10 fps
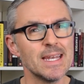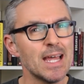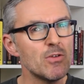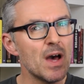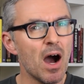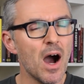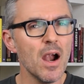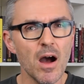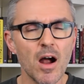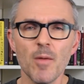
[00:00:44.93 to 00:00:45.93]
Now, the
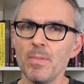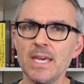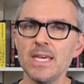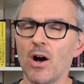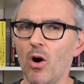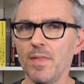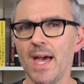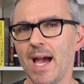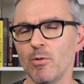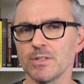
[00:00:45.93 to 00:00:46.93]
RRP on the
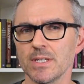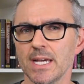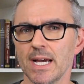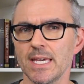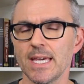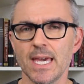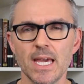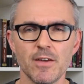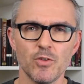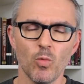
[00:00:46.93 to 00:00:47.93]
Hamilton Khaki King,
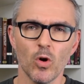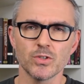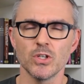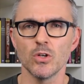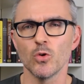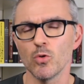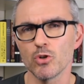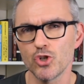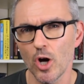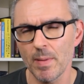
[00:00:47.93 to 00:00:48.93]
if you walked to your local
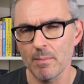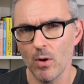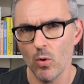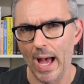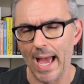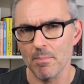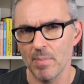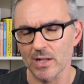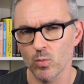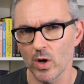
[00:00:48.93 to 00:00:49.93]
shopping mall and
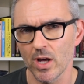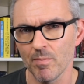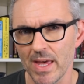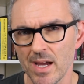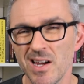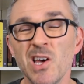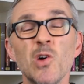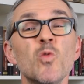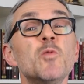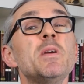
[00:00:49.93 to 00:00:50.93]
picked one up there,
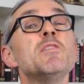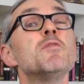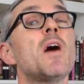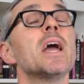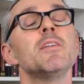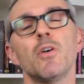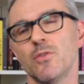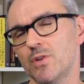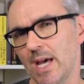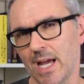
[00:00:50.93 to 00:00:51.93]
would be
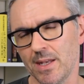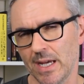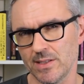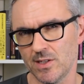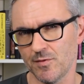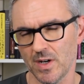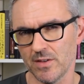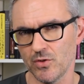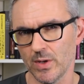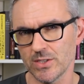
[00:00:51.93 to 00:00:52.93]

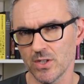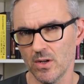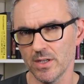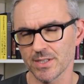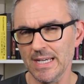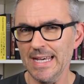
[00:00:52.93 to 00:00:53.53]
$595.